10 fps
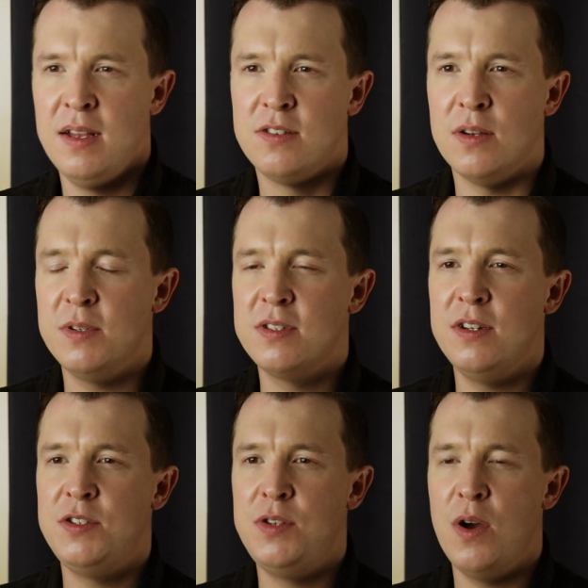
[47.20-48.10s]
So I'm just
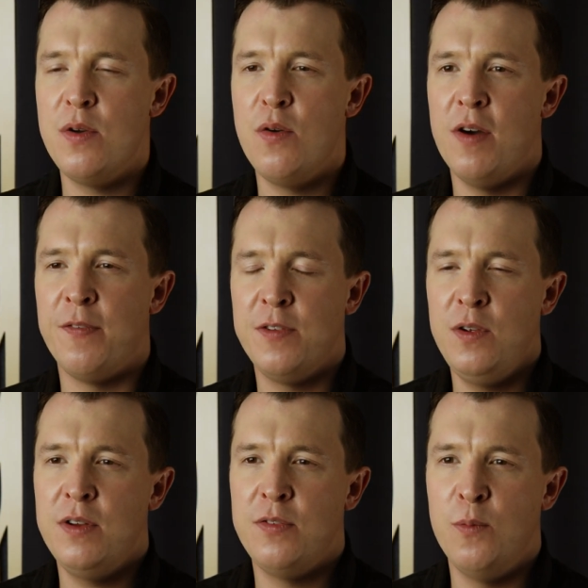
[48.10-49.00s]
going to show you a
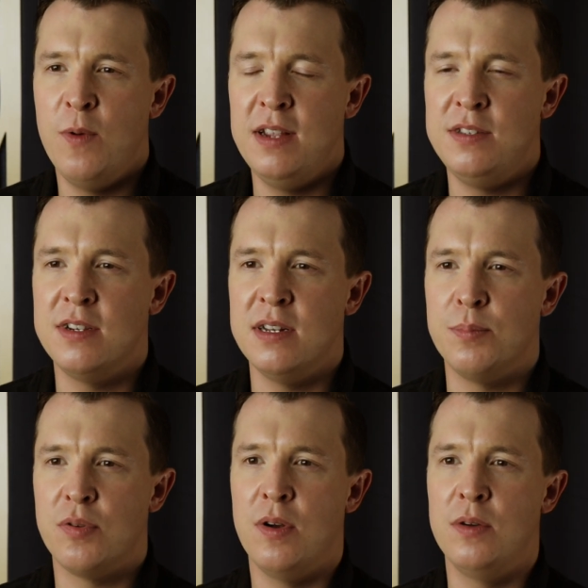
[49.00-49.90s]
few different ways you can
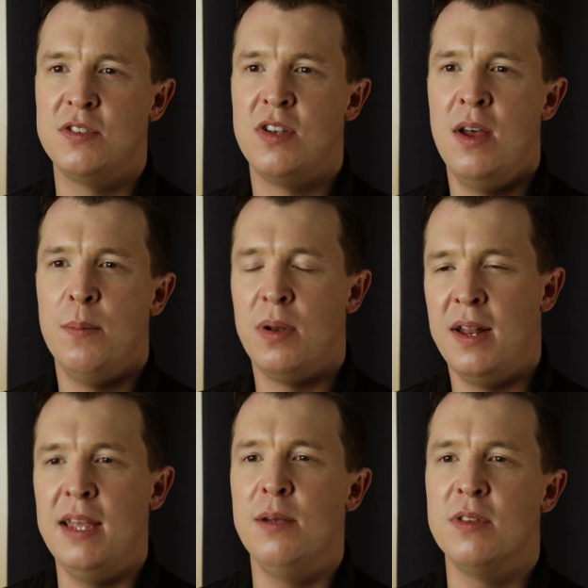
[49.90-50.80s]
approach
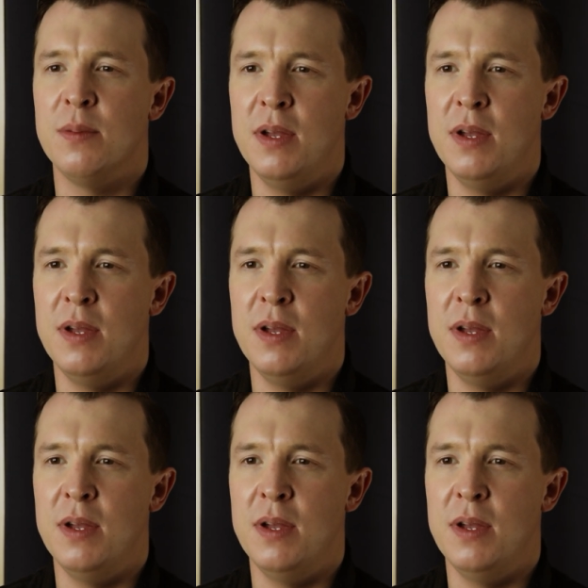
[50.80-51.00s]
playing with a